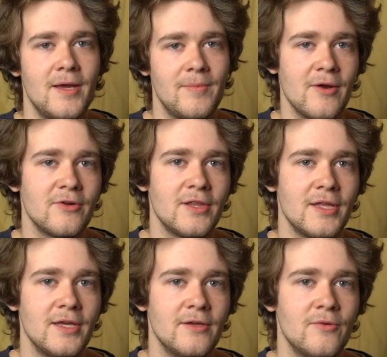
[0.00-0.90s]

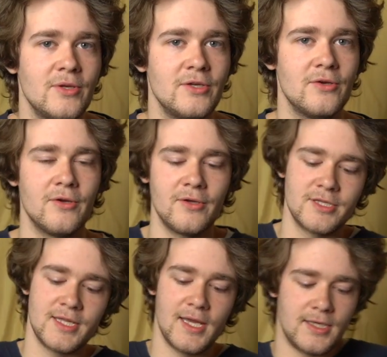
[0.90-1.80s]
apparently when you're
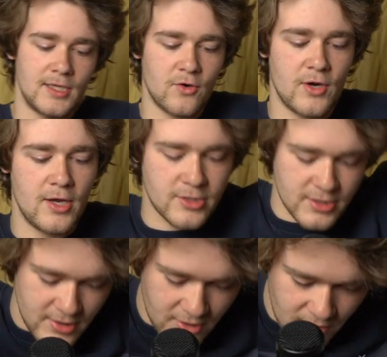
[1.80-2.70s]
standing
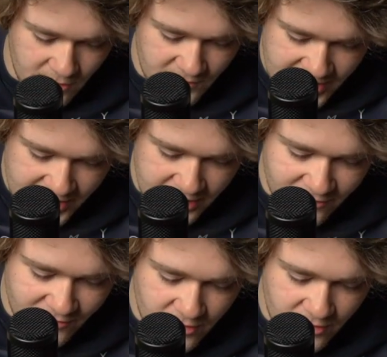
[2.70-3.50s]
crouched overtaking a